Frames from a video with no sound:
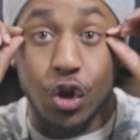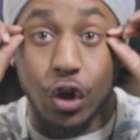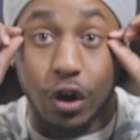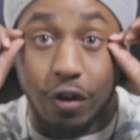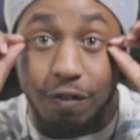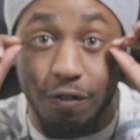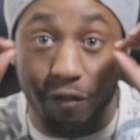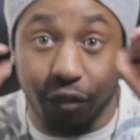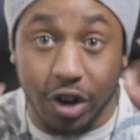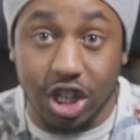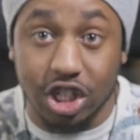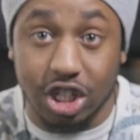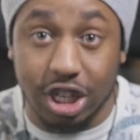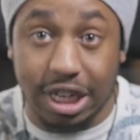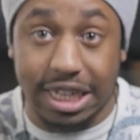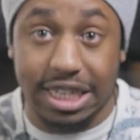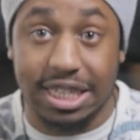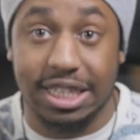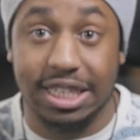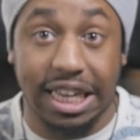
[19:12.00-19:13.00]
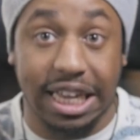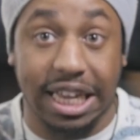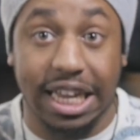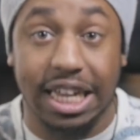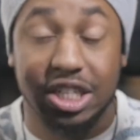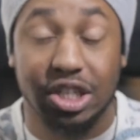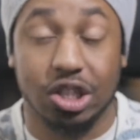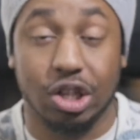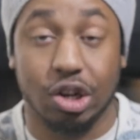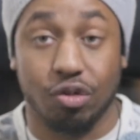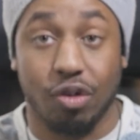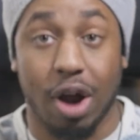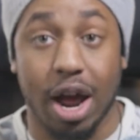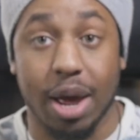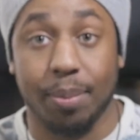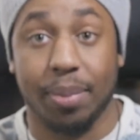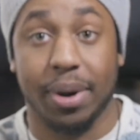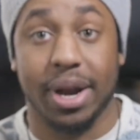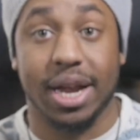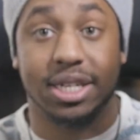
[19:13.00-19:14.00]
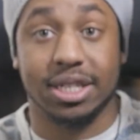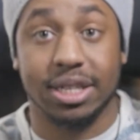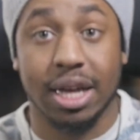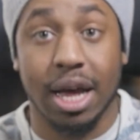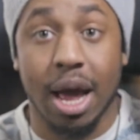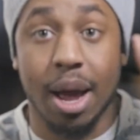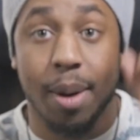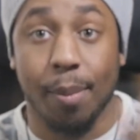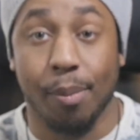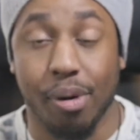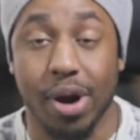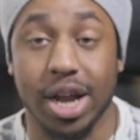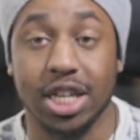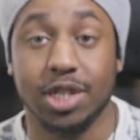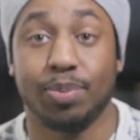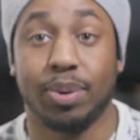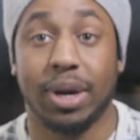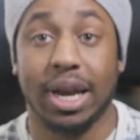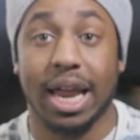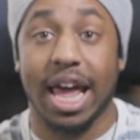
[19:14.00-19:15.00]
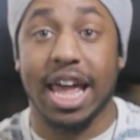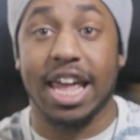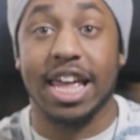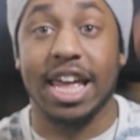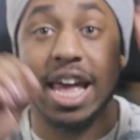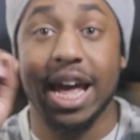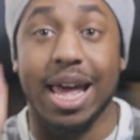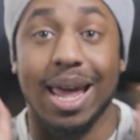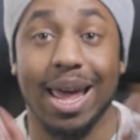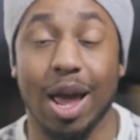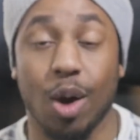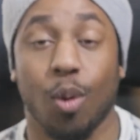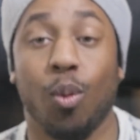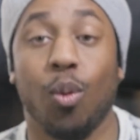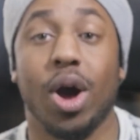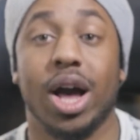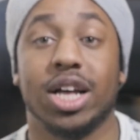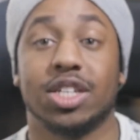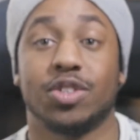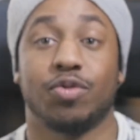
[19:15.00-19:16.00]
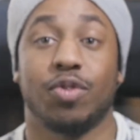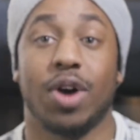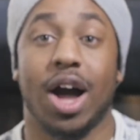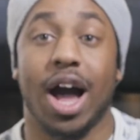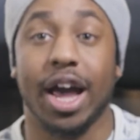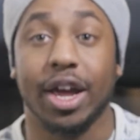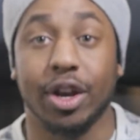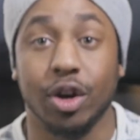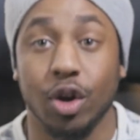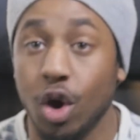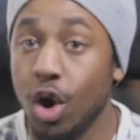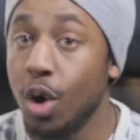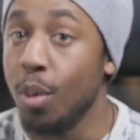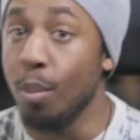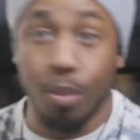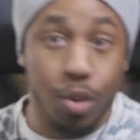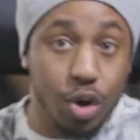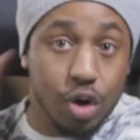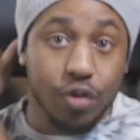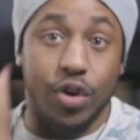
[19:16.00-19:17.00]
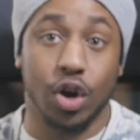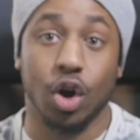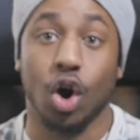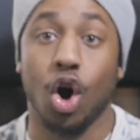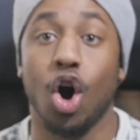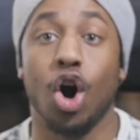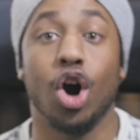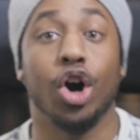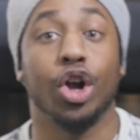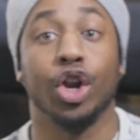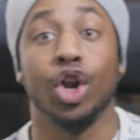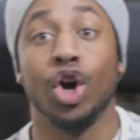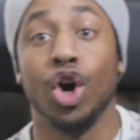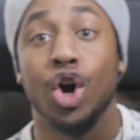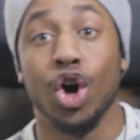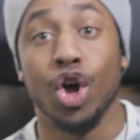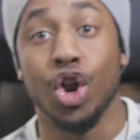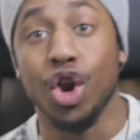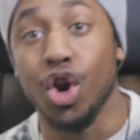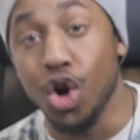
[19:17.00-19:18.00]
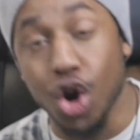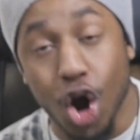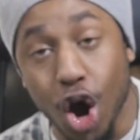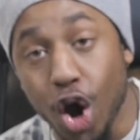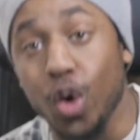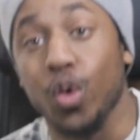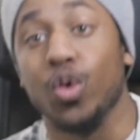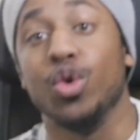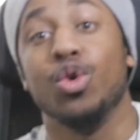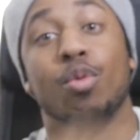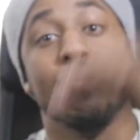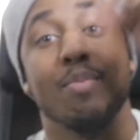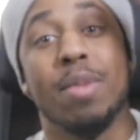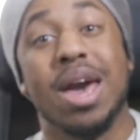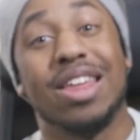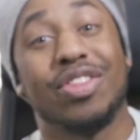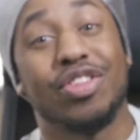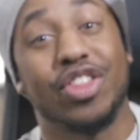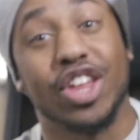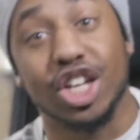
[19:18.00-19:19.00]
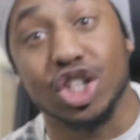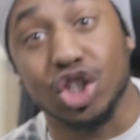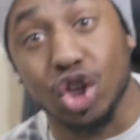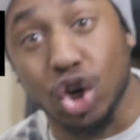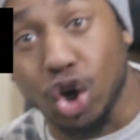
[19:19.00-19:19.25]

You can visually see it's in the right place. Press play, it works fine, moving on. No, you make things